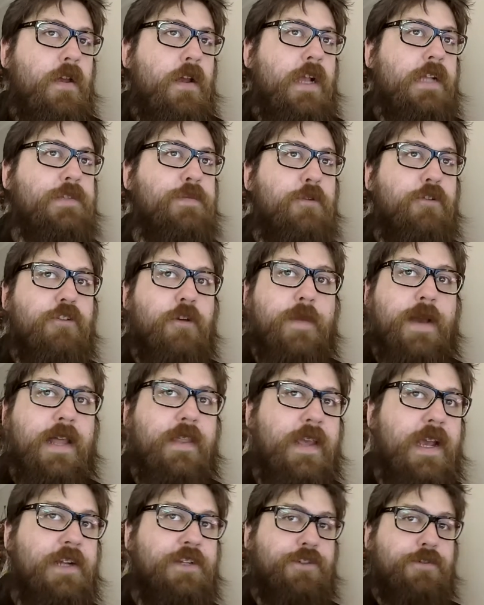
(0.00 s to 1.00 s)
It's more about
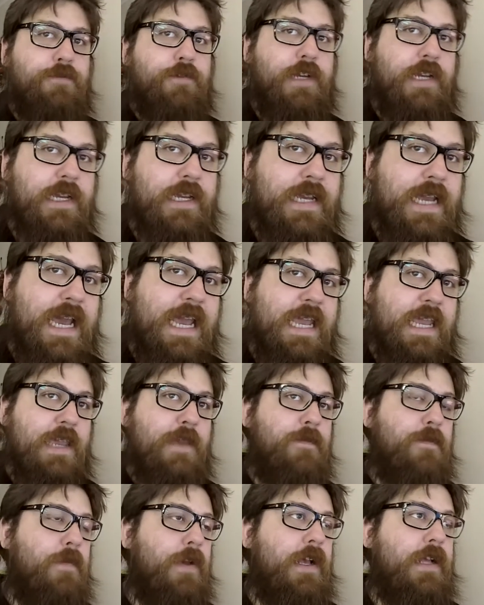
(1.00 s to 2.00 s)
the actual
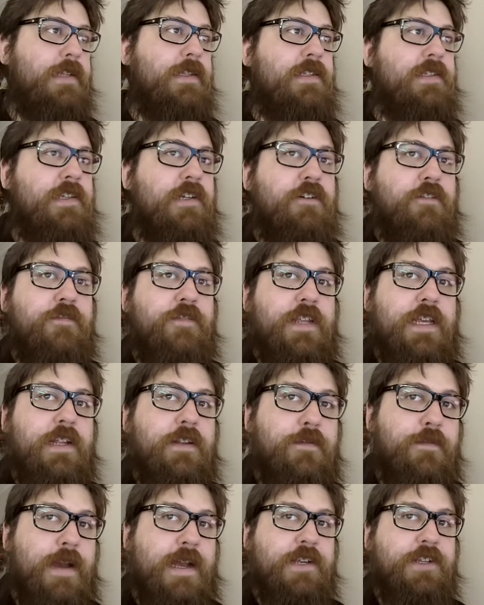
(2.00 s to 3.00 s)
game itself, the
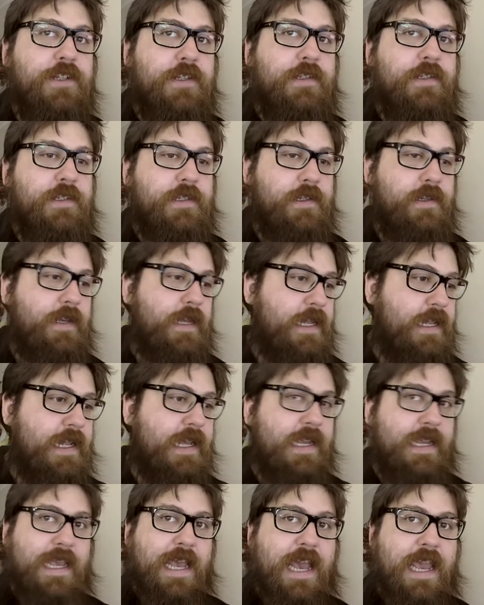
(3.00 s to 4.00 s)
interactions in
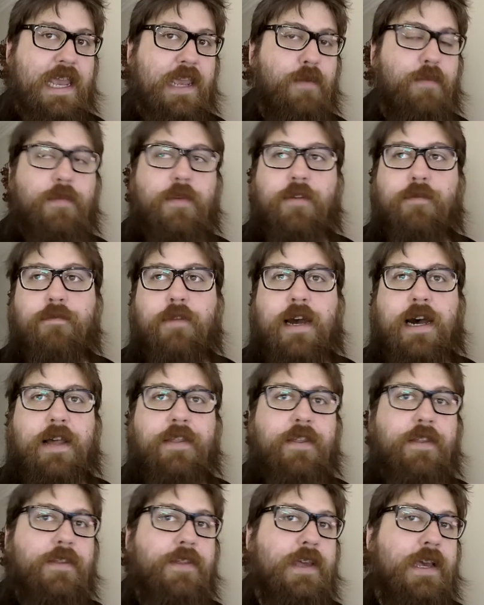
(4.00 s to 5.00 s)
the game,
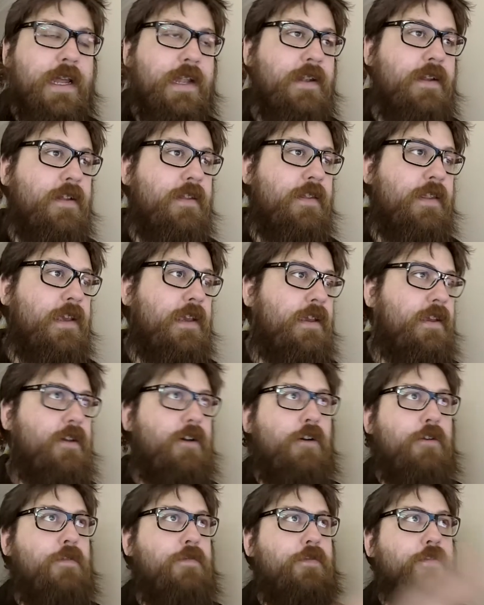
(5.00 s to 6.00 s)
rather than the
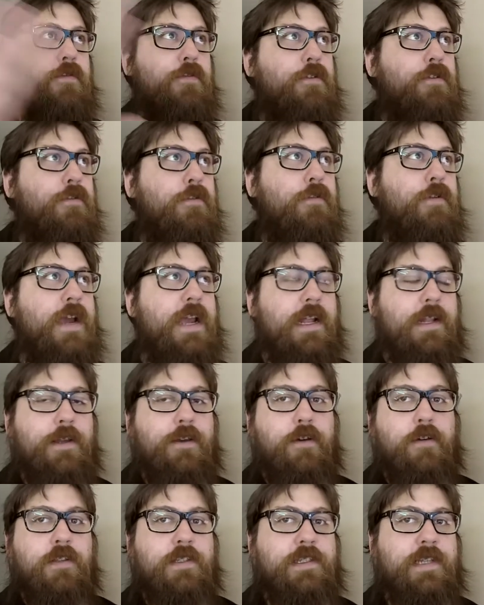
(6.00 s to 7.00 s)
overall grand
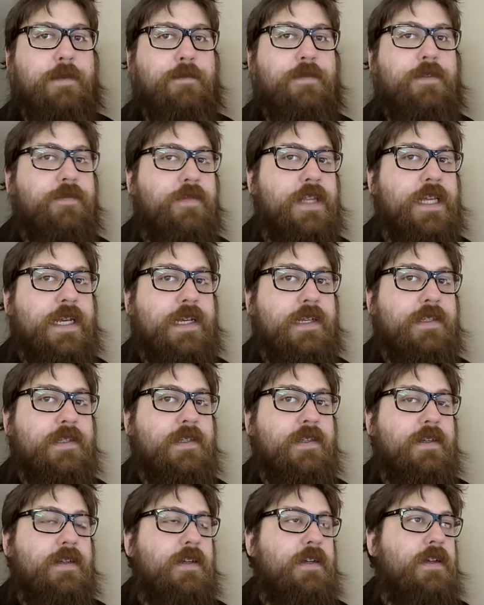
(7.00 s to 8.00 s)
concept of
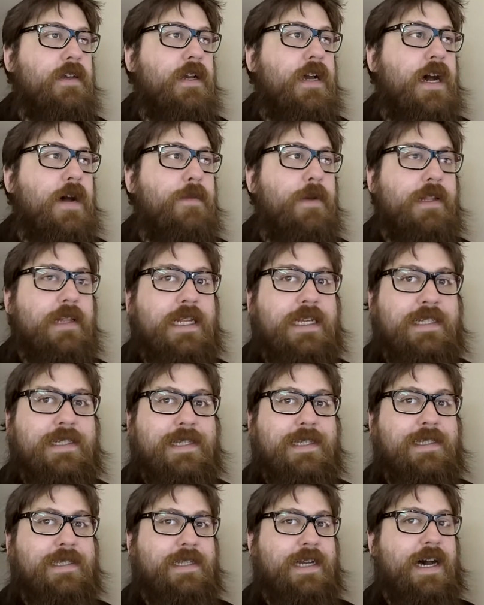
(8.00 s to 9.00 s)
things, at least
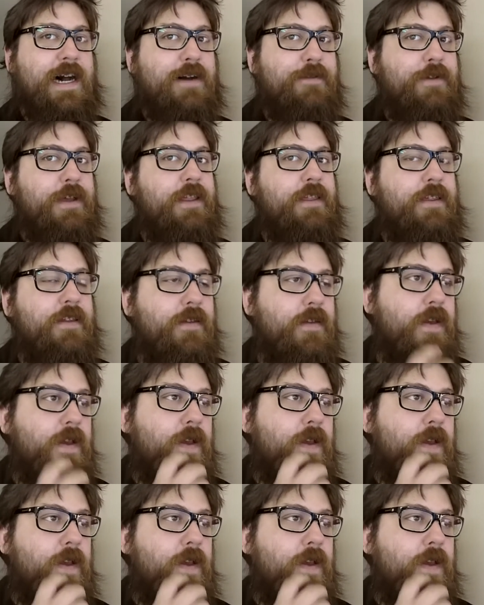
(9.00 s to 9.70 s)
to start with.